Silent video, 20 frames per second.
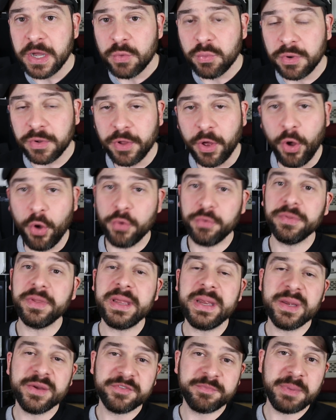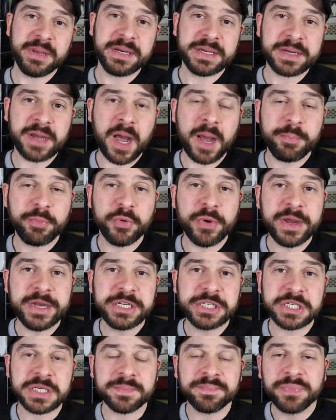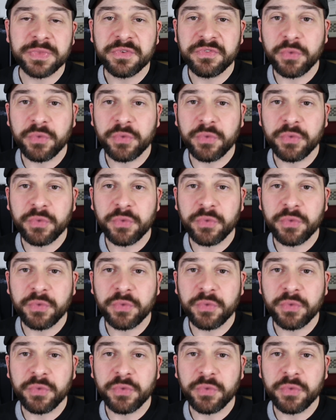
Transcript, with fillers: will only have been in operation